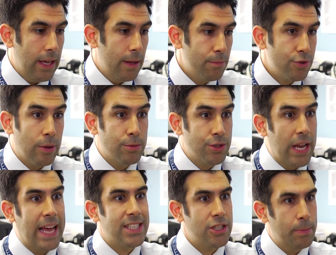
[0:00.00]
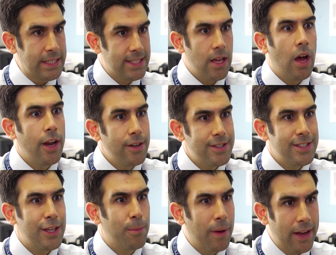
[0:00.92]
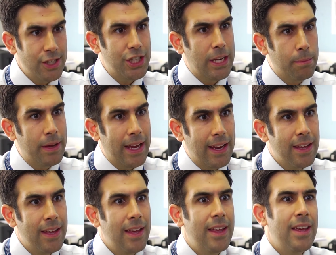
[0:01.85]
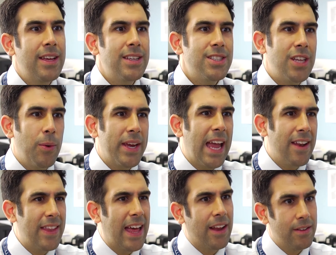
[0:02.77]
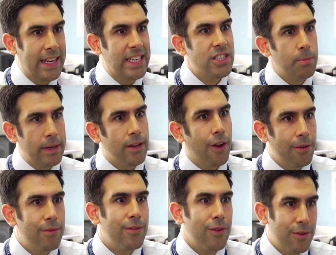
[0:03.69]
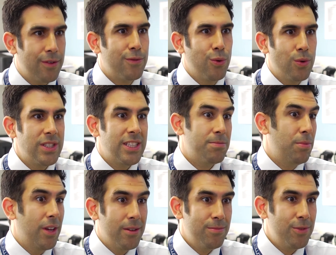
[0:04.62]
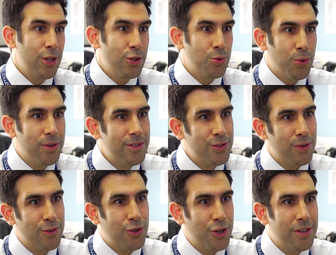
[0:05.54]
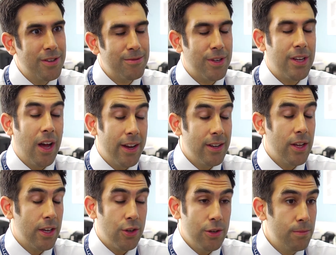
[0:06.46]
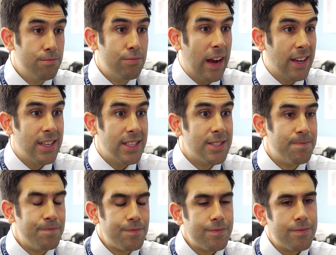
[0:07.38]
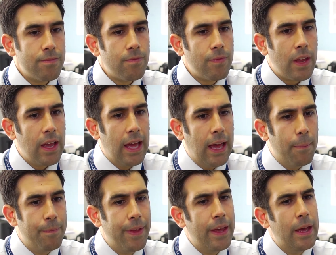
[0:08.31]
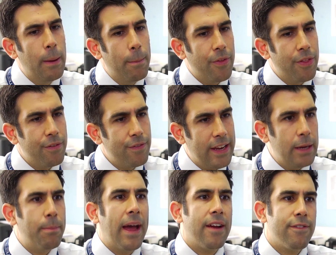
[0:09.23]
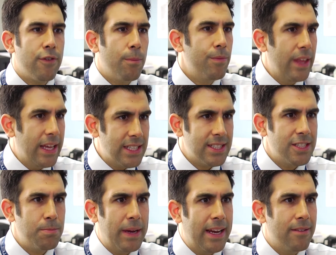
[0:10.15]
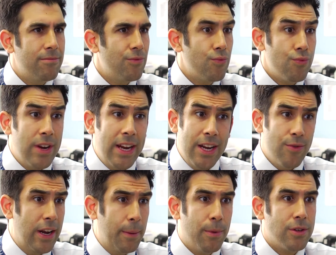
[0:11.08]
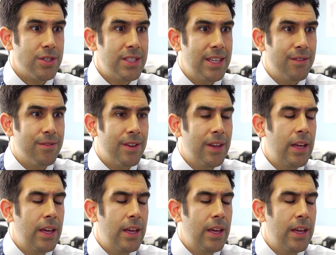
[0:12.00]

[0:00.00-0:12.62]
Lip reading: prescription has to be signed still by a GP. So again, that needs to be done, of course, as per usual sort of good practice. But the feedback from this has been really, really positive